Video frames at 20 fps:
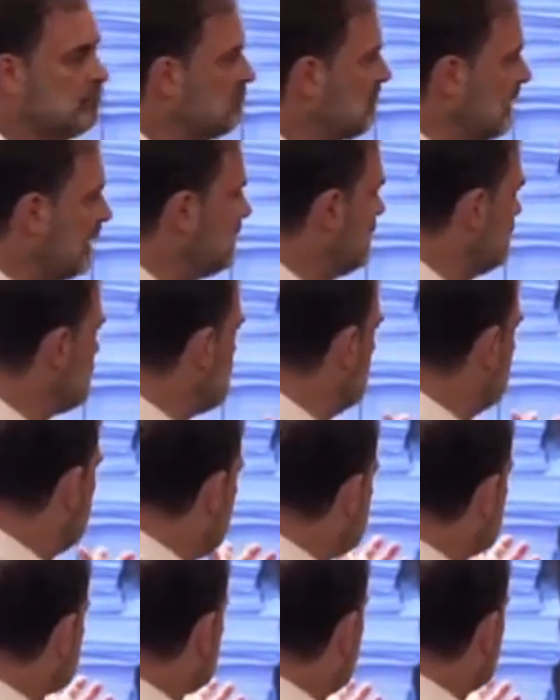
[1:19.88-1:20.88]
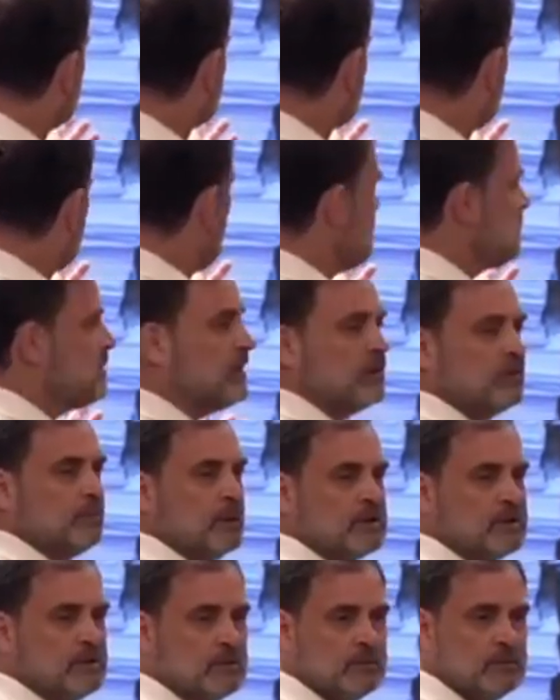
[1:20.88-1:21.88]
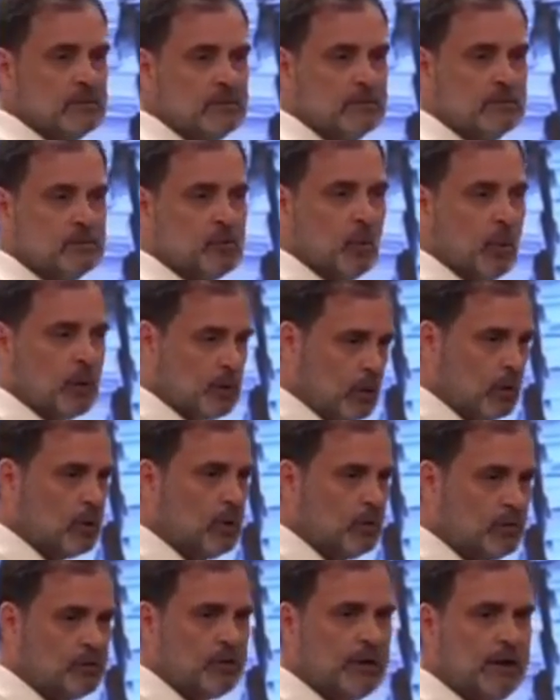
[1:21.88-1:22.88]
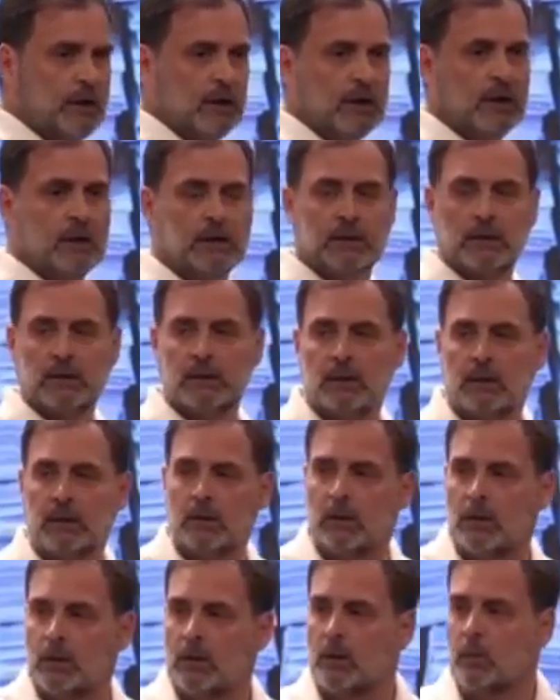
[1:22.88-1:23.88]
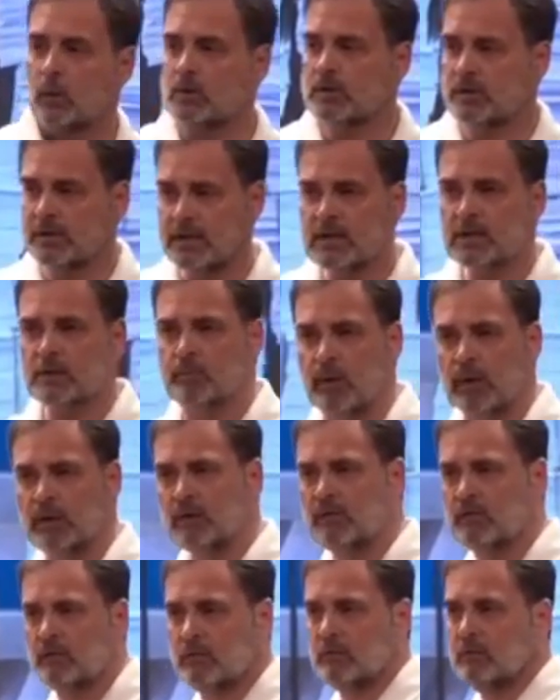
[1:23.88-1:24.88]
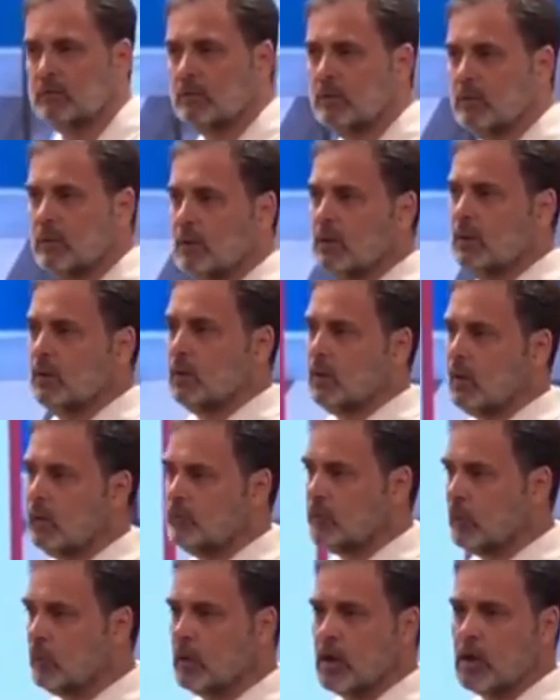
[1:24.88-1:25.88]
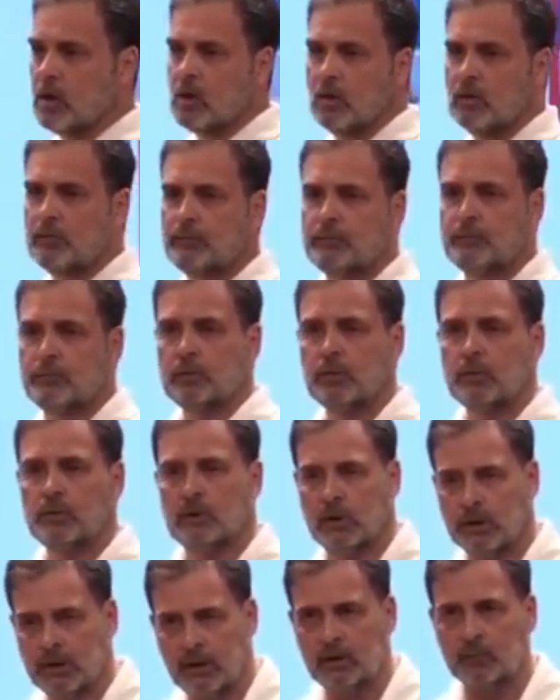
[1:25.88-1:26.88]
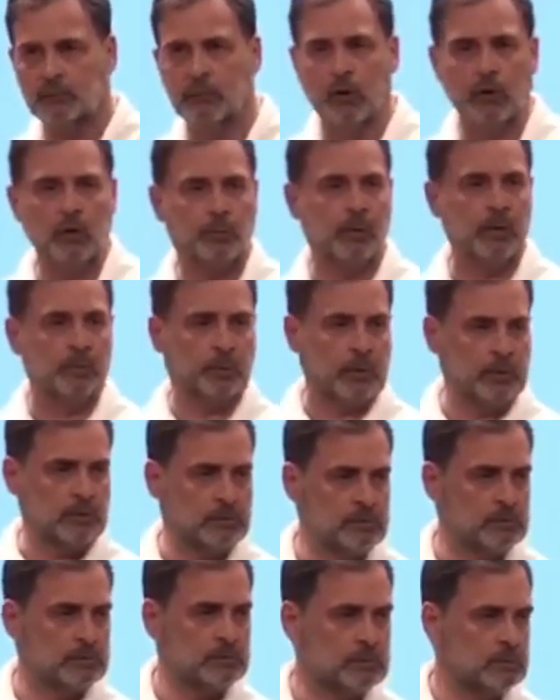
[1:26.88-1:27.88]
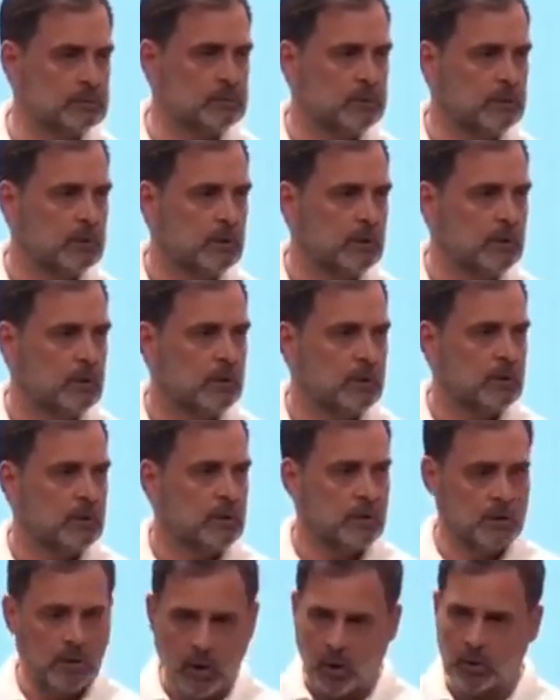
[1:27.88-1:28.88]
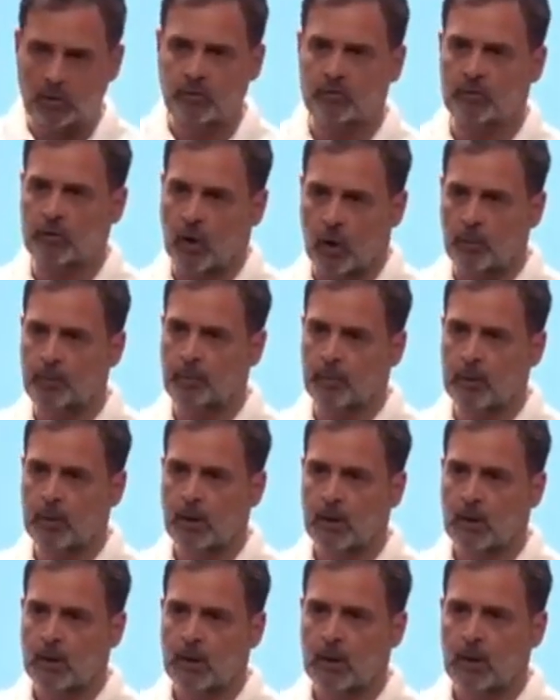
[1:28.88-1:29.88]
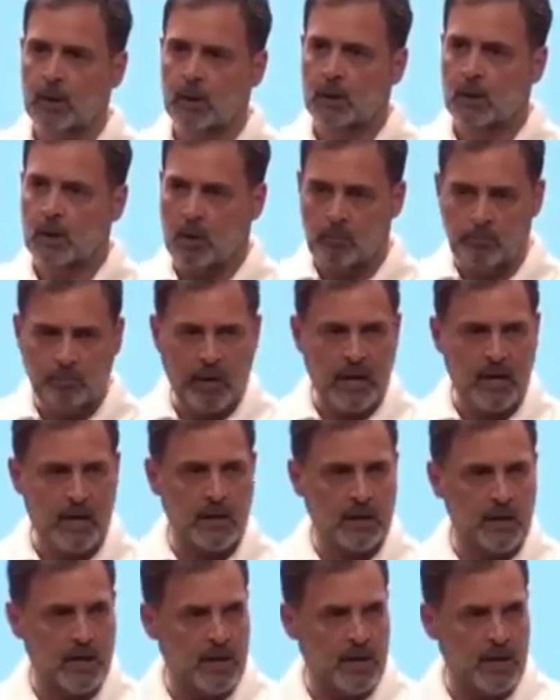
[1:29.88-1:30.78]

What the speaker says: And this task took us 6 months. So what you're going to see here was 6 months of the work of 30 to 40 people, non-stop, comparing